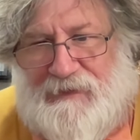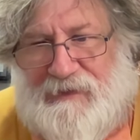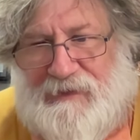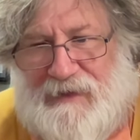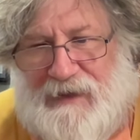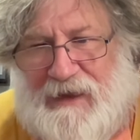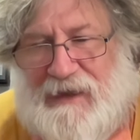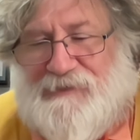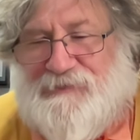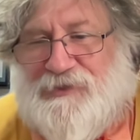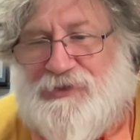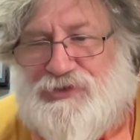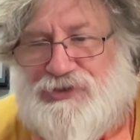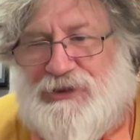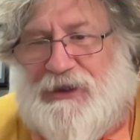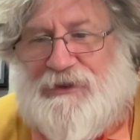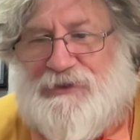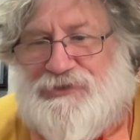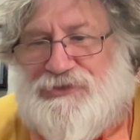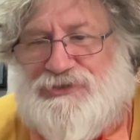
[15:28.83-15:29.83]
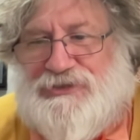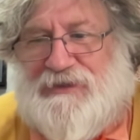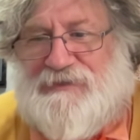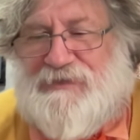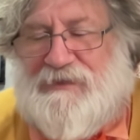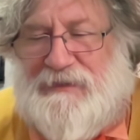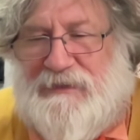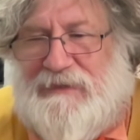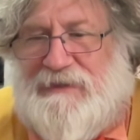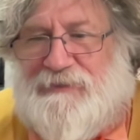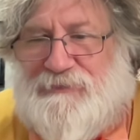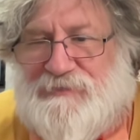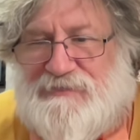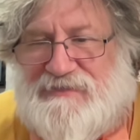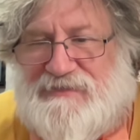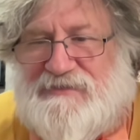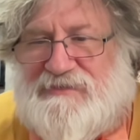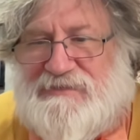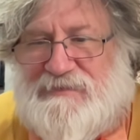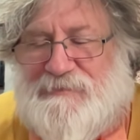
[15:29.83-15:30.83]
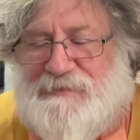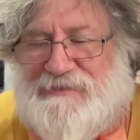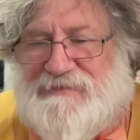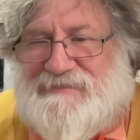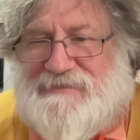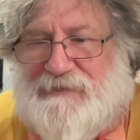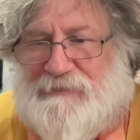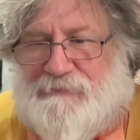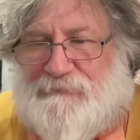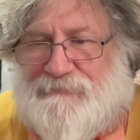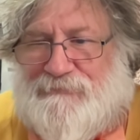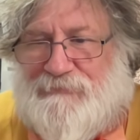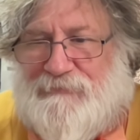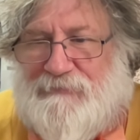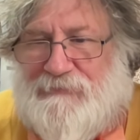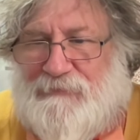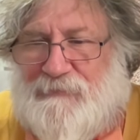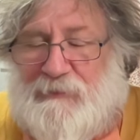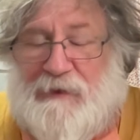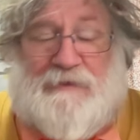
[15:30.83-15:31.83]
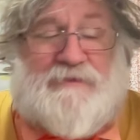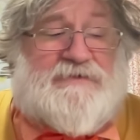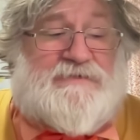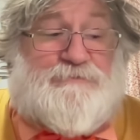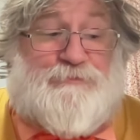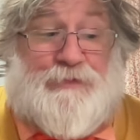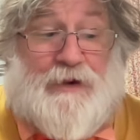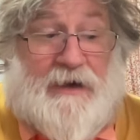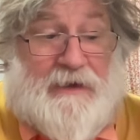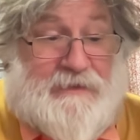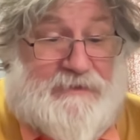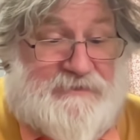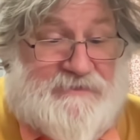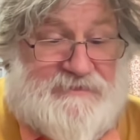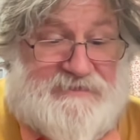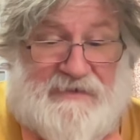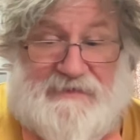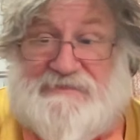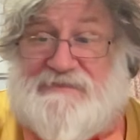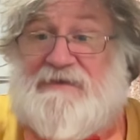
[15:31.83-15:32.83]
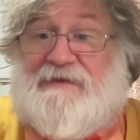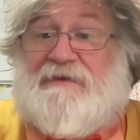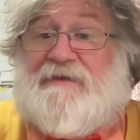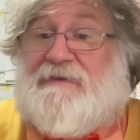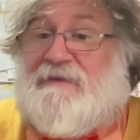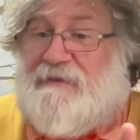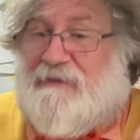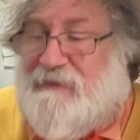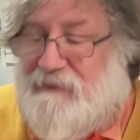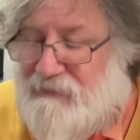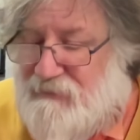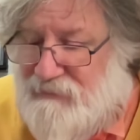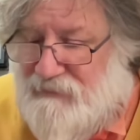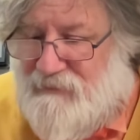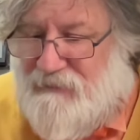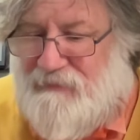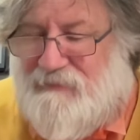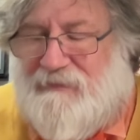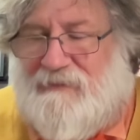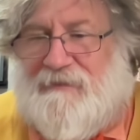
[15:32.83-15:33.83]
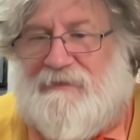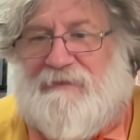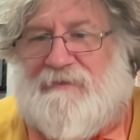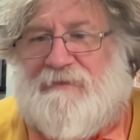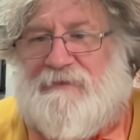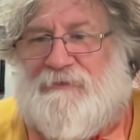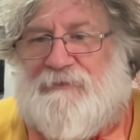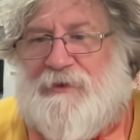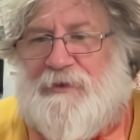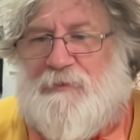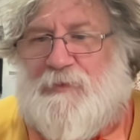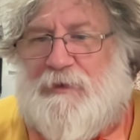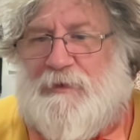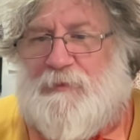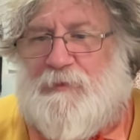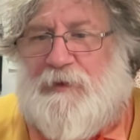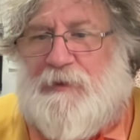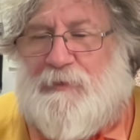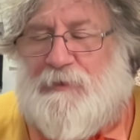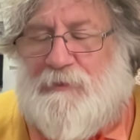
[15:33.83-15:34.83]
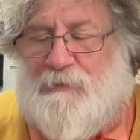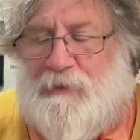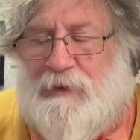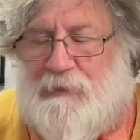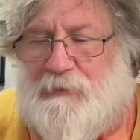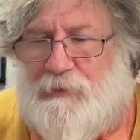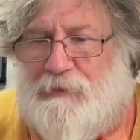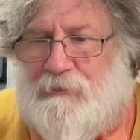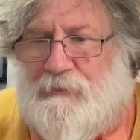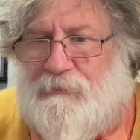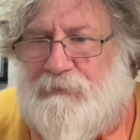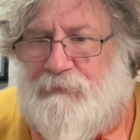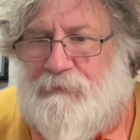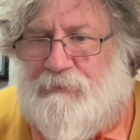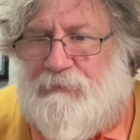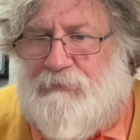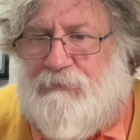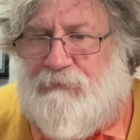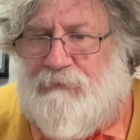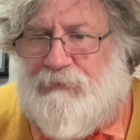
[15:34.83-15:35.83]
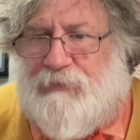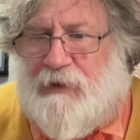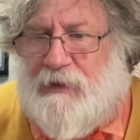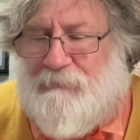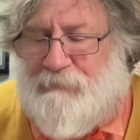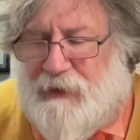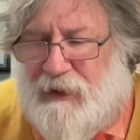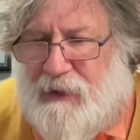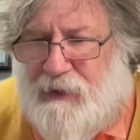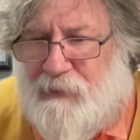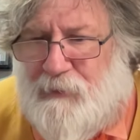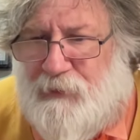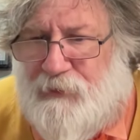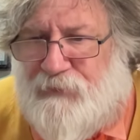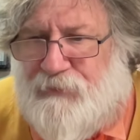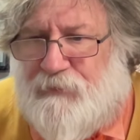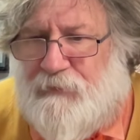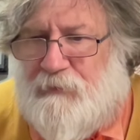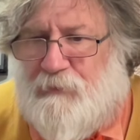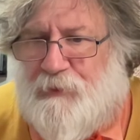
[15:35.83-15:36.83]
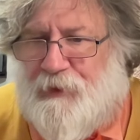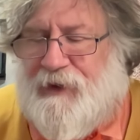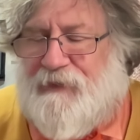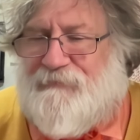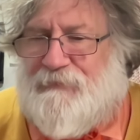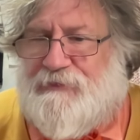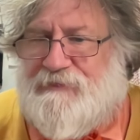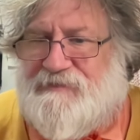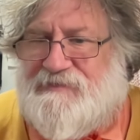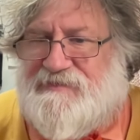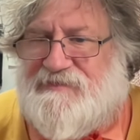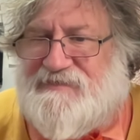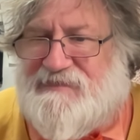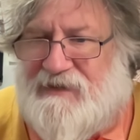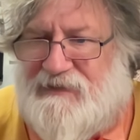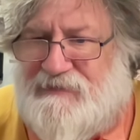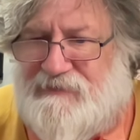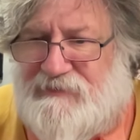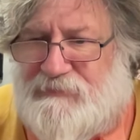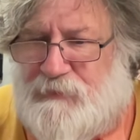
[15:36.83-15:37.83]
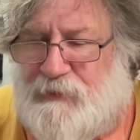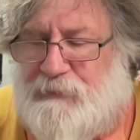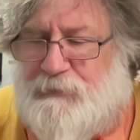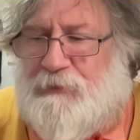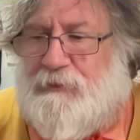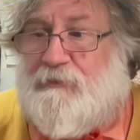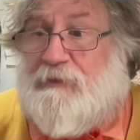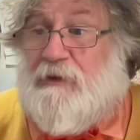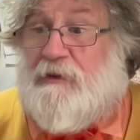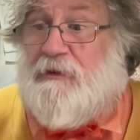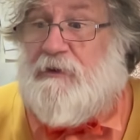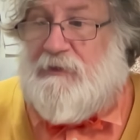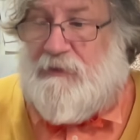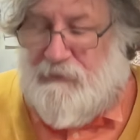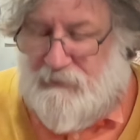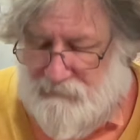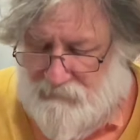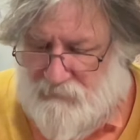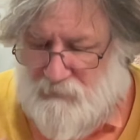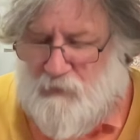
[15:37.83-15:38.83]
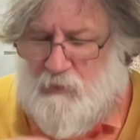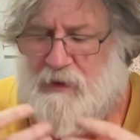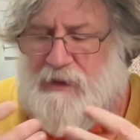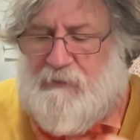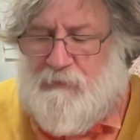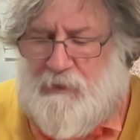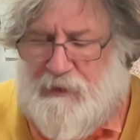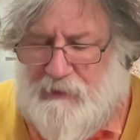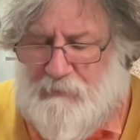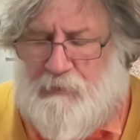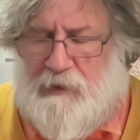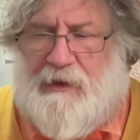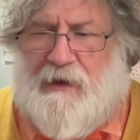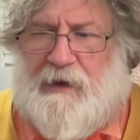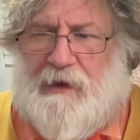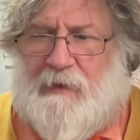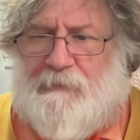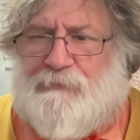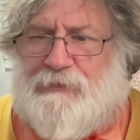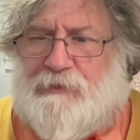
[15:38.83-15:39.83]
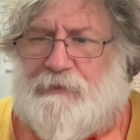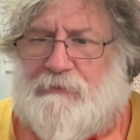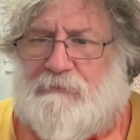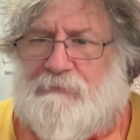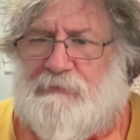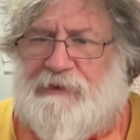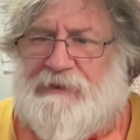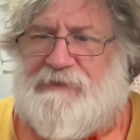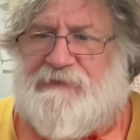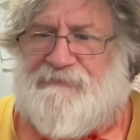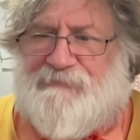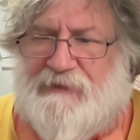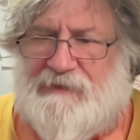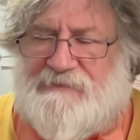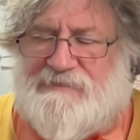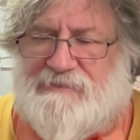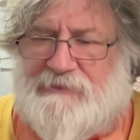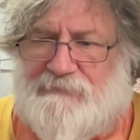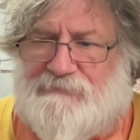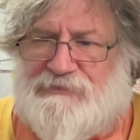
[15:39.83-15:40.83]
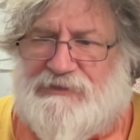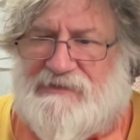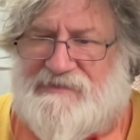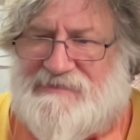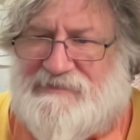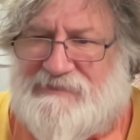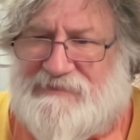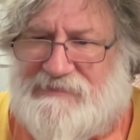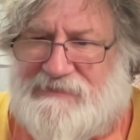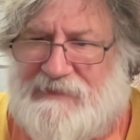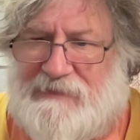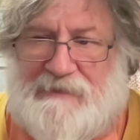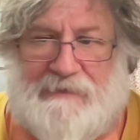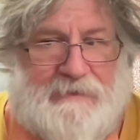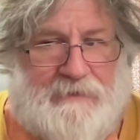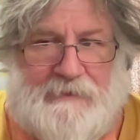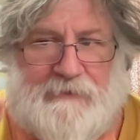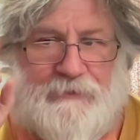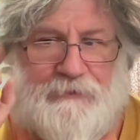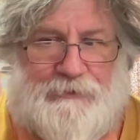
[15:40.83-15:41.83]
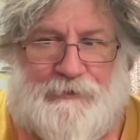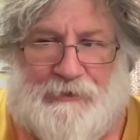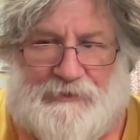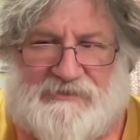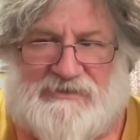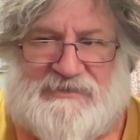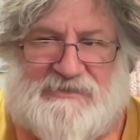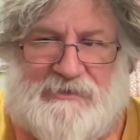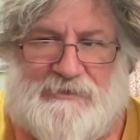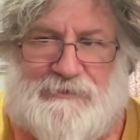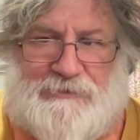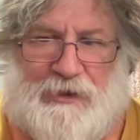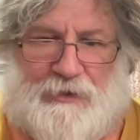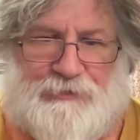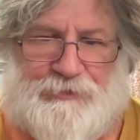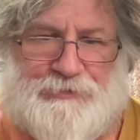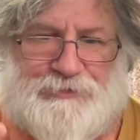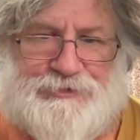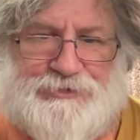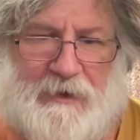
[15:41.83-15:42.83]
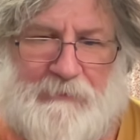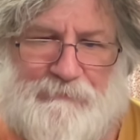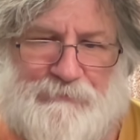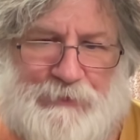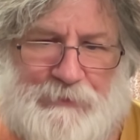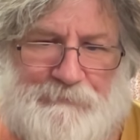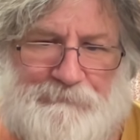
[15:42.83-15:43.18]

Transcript: at the judge and the legal system itself. Whereas Biden says, you know, we will comply with whatever is decided. We are humble in the face of justice. Not so Donald Trump.